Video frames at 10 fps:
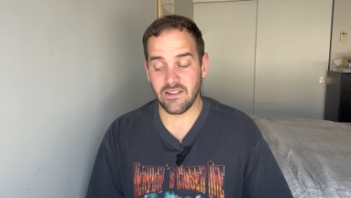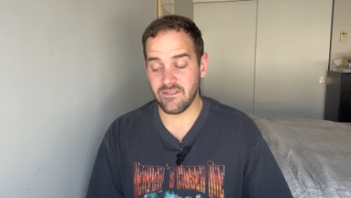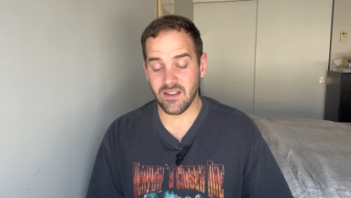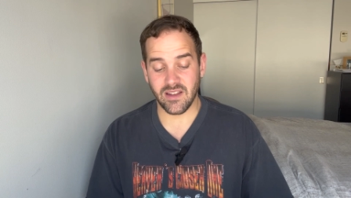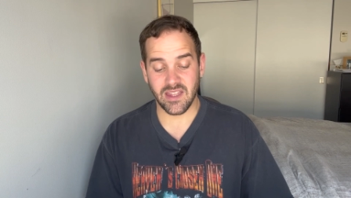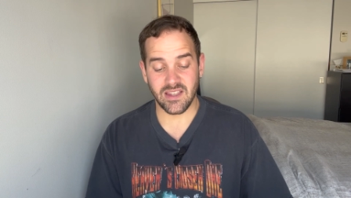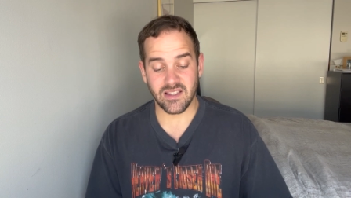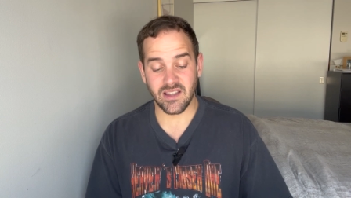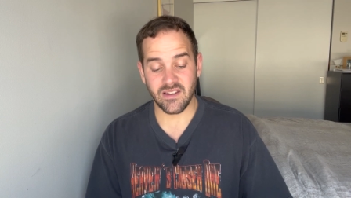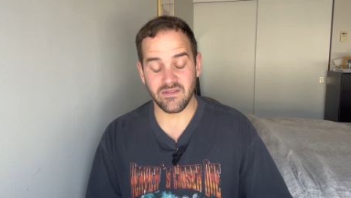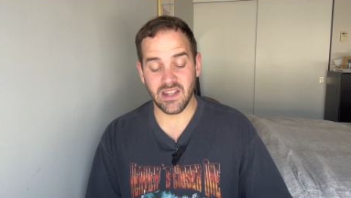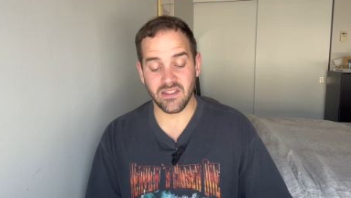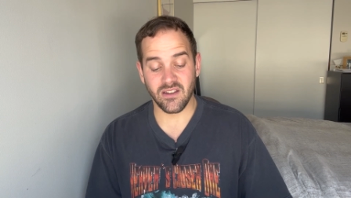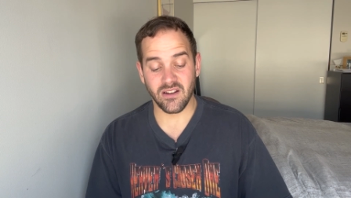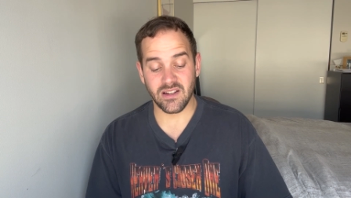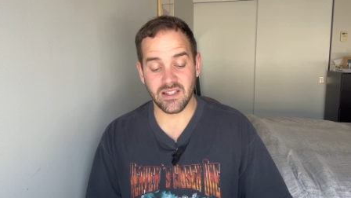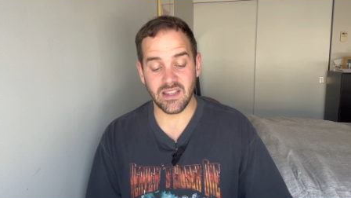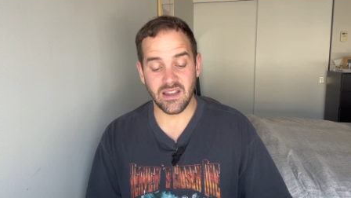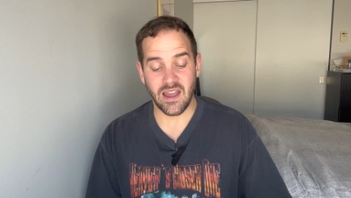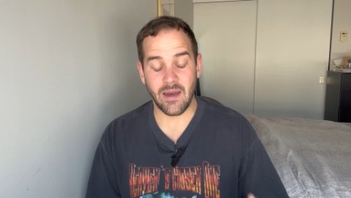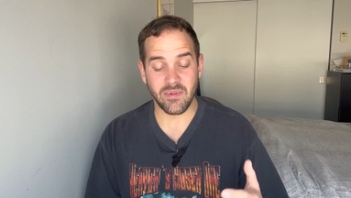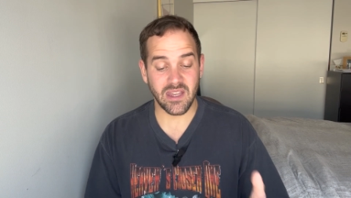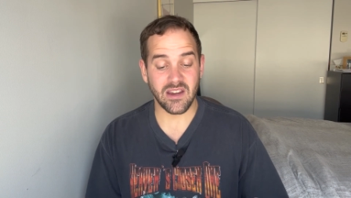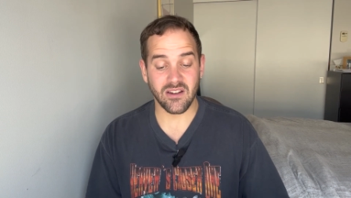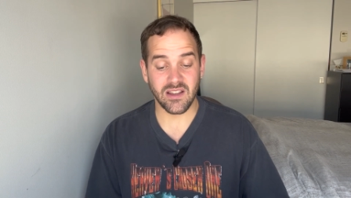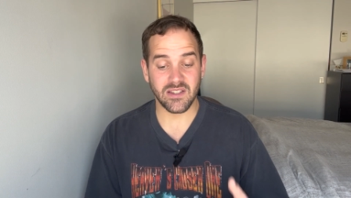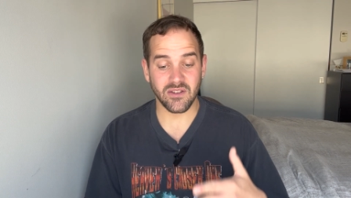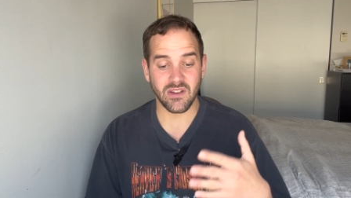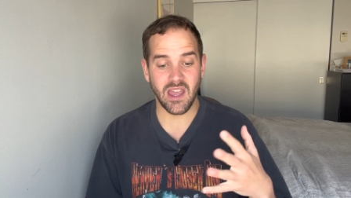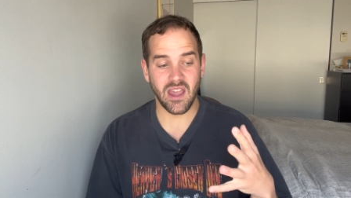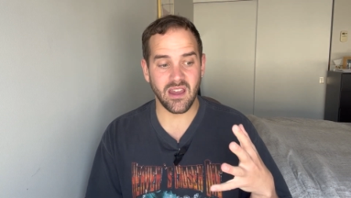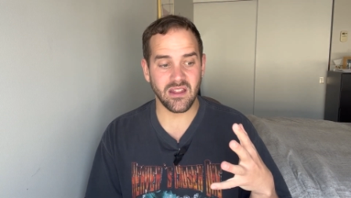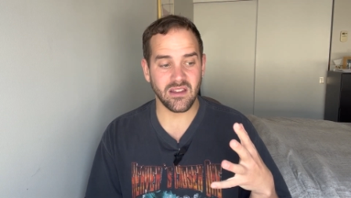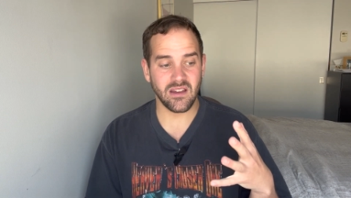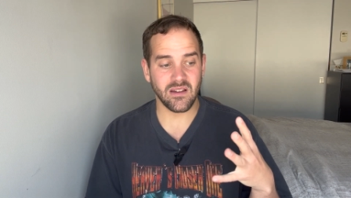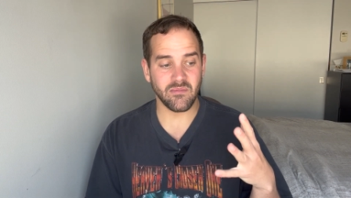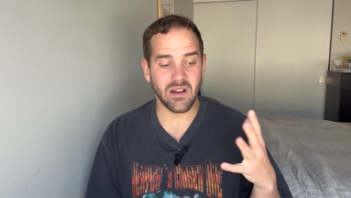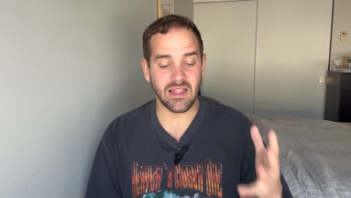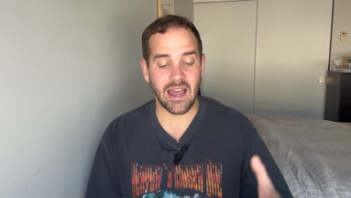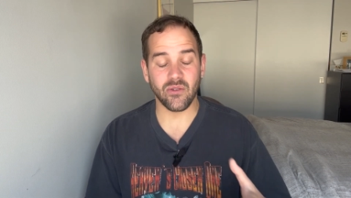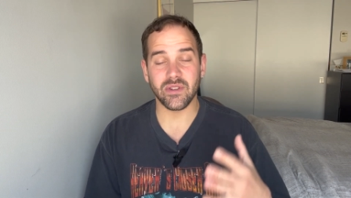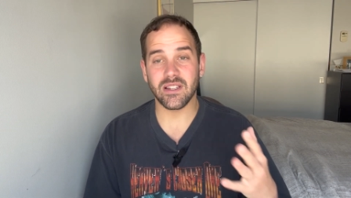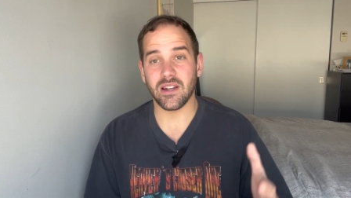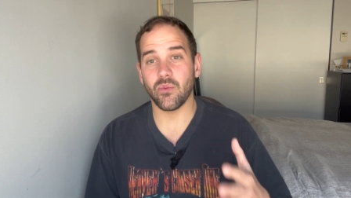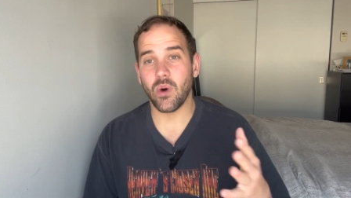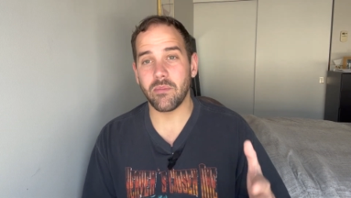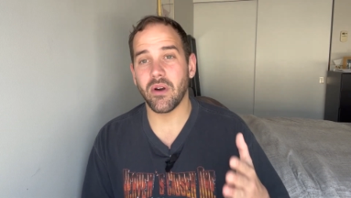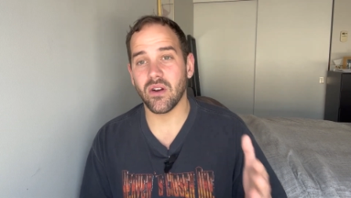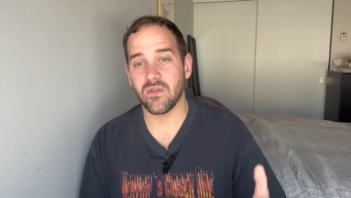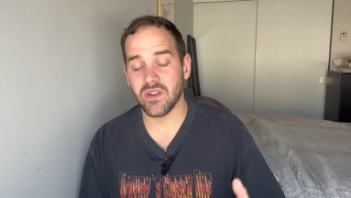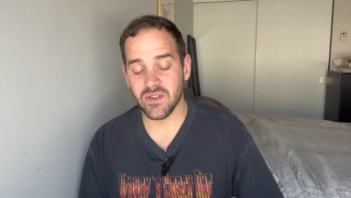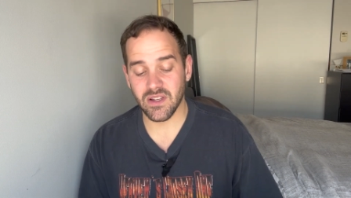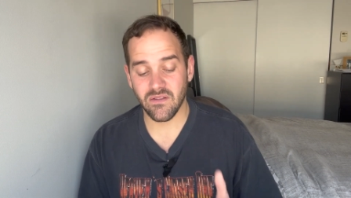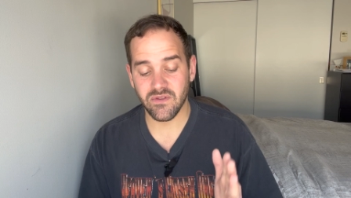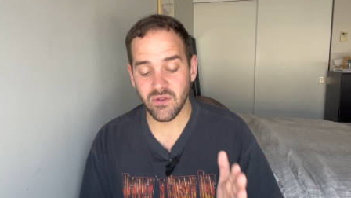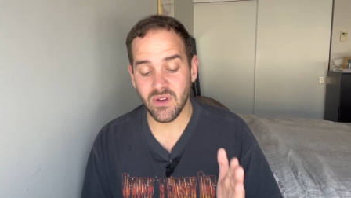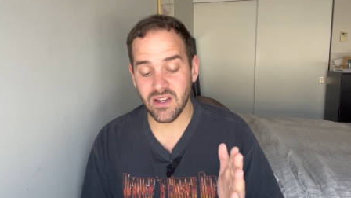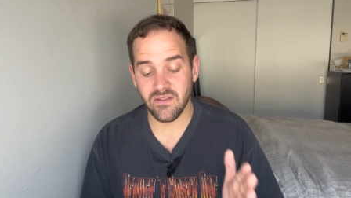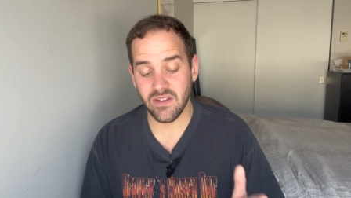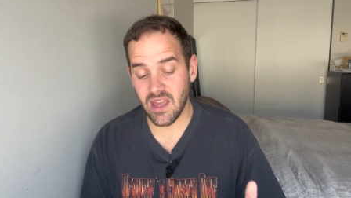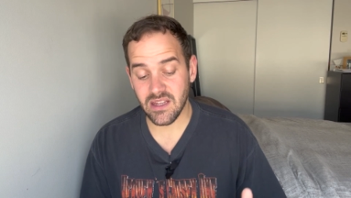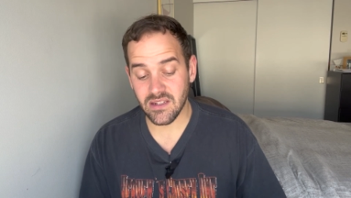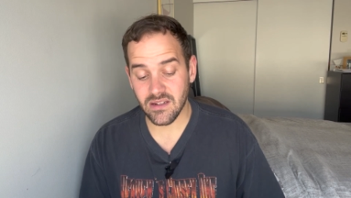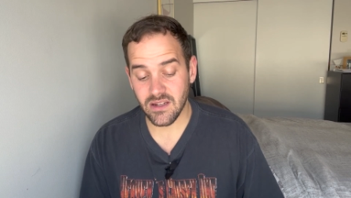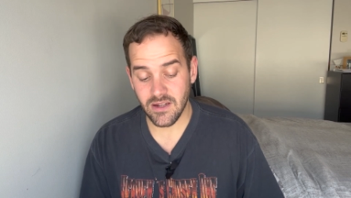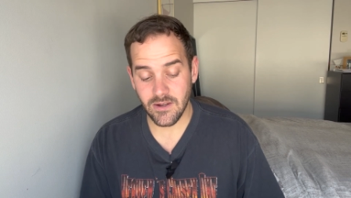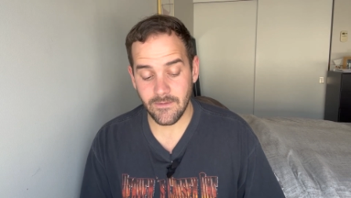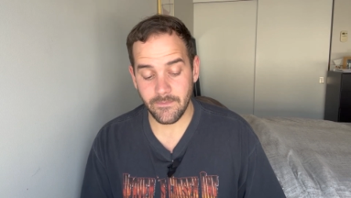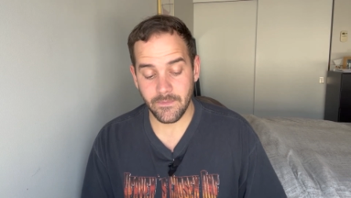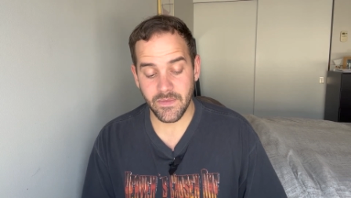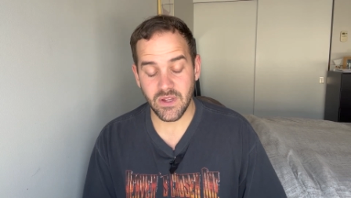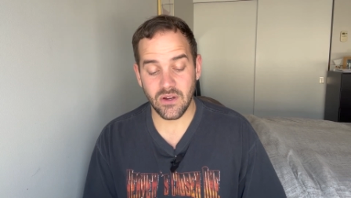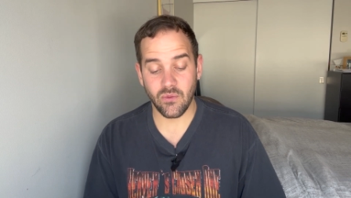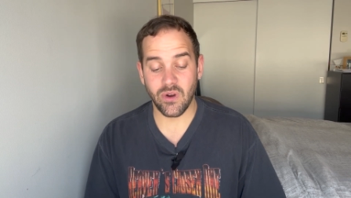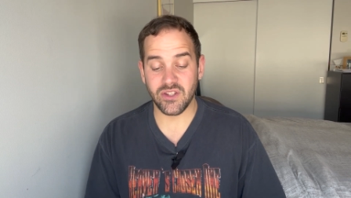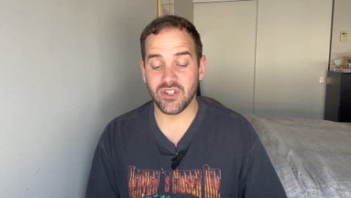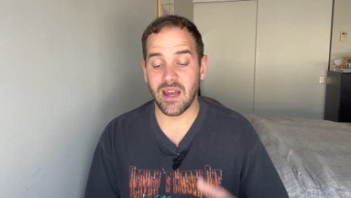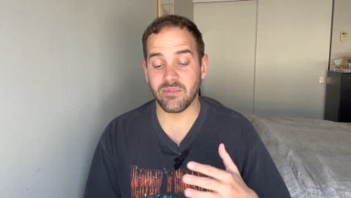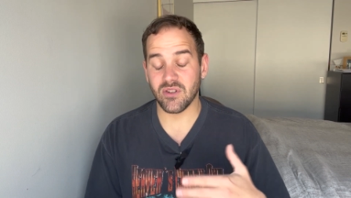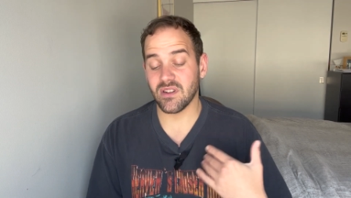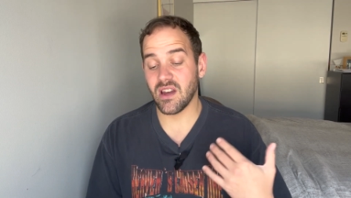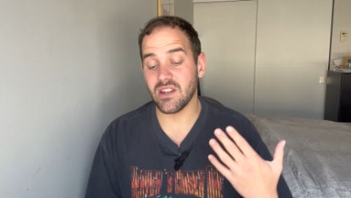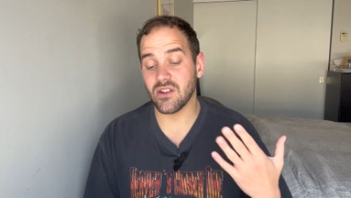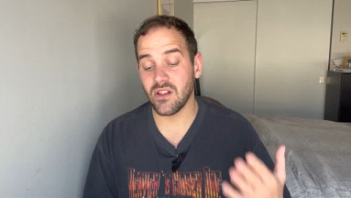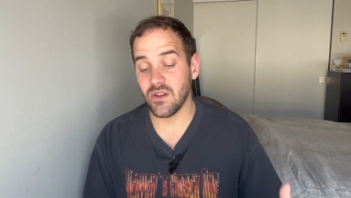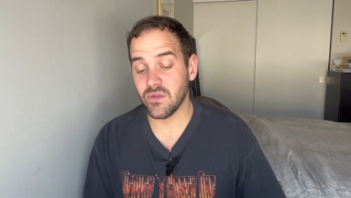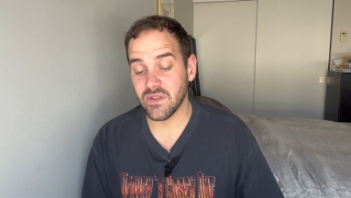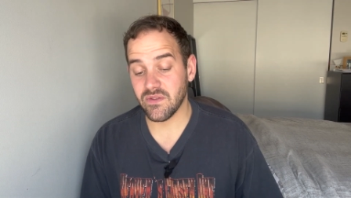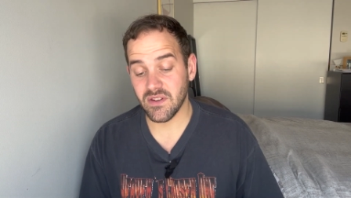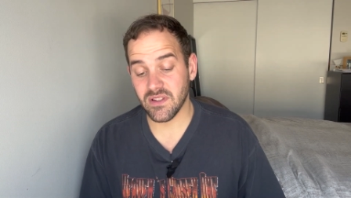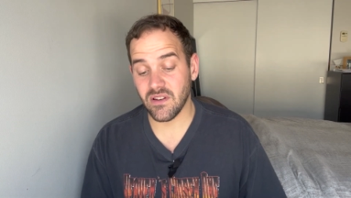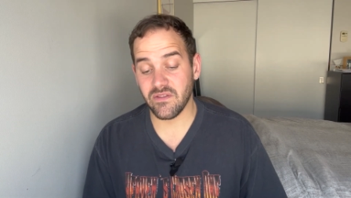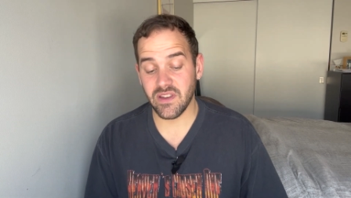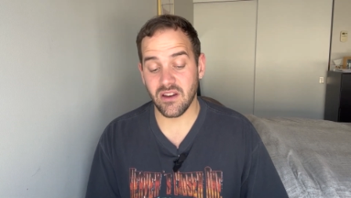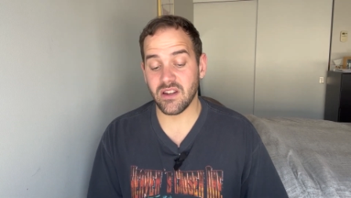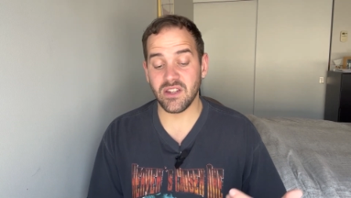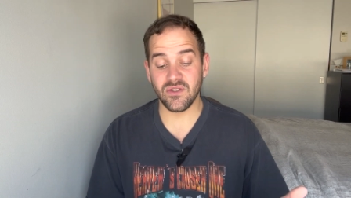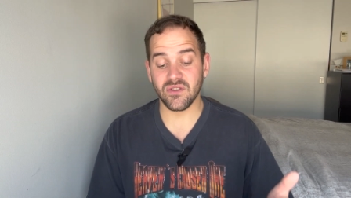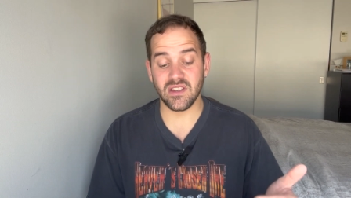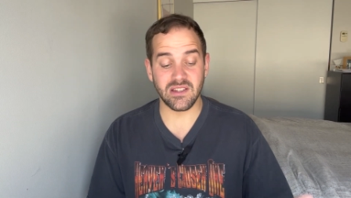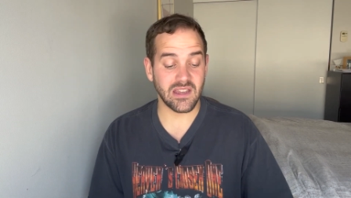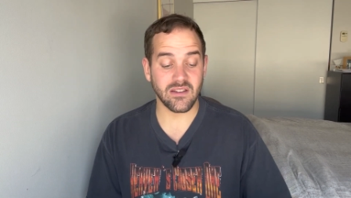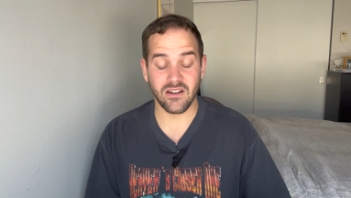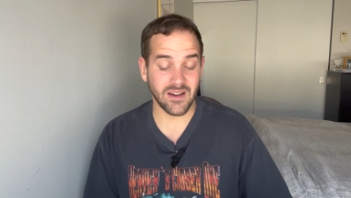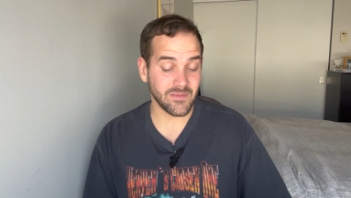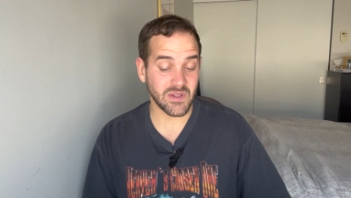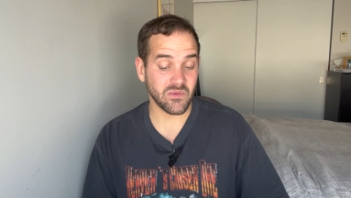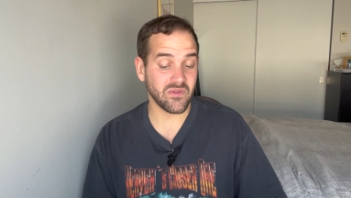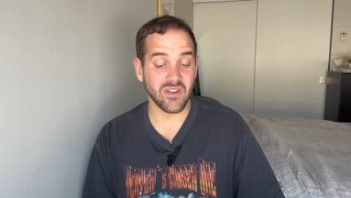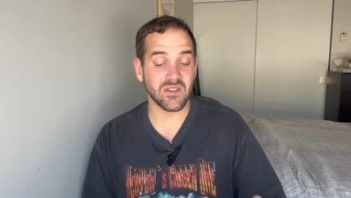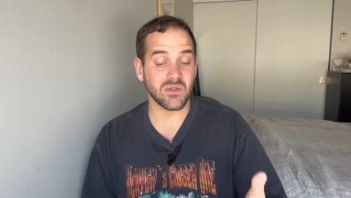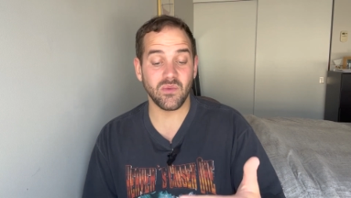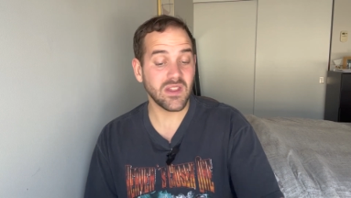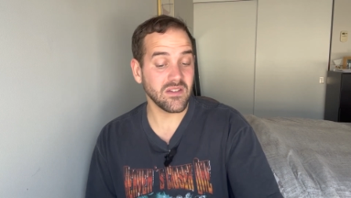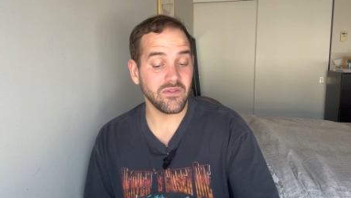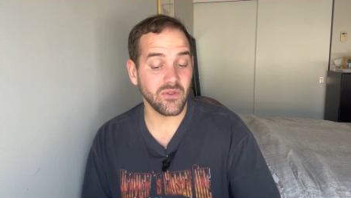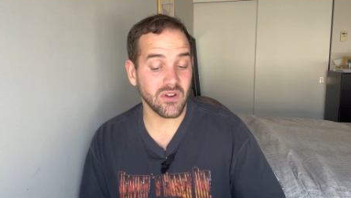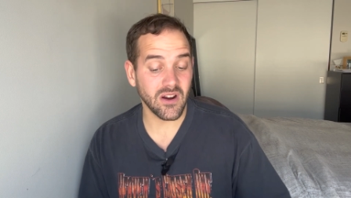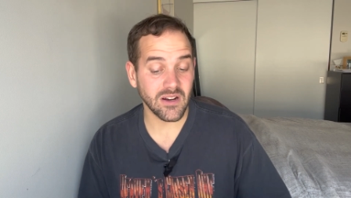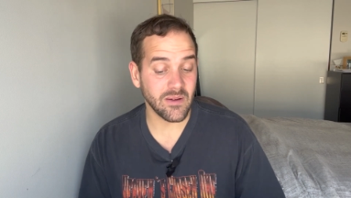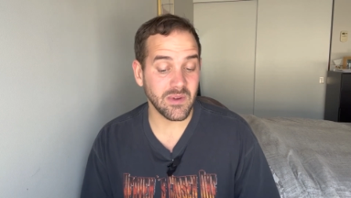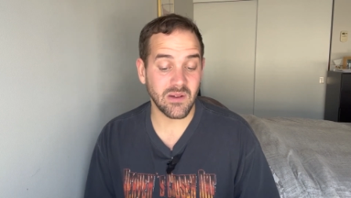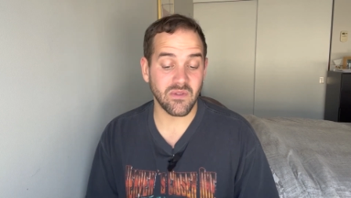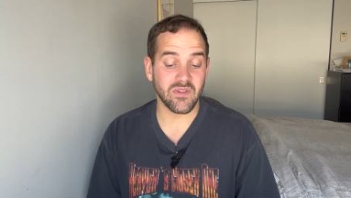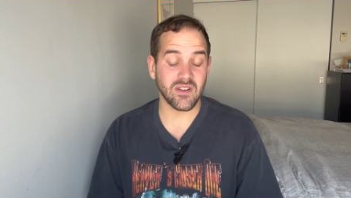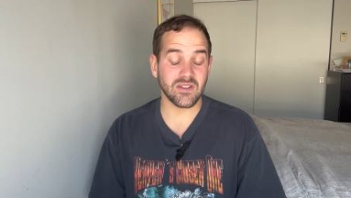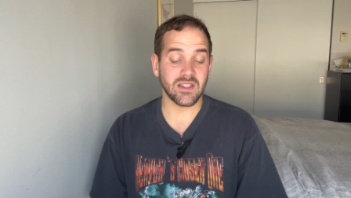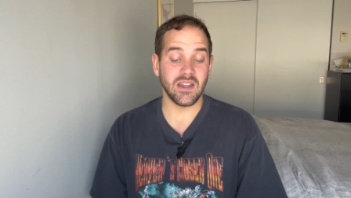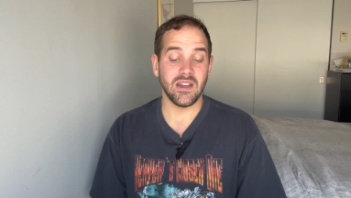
And I feel like this kind of death card is happening here because you can't um, allow this kind of one part of yourself to kind of end you know, one chapter to kind of close for yourself here. And usually the death card comes in reverse with the fool card coming in reverse.